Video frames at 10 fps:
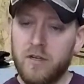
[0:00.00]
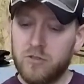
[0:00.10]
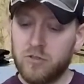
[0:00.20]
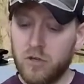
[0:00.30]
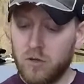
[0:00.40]

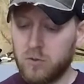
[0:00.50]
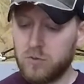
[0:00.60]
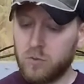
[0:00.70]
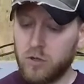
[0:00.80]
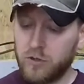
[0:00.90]
So
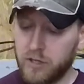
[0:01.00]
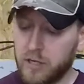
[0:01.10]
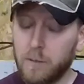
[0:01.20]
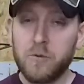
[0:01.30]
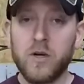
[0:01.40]
what are the
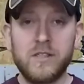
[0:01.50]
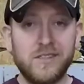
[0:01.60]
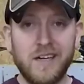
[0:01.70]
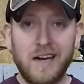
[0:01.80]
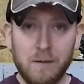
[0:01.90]
upgrades
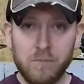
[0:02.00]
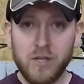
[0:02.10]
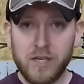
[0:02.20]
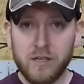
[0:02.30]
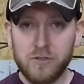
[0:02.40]
that I'm planning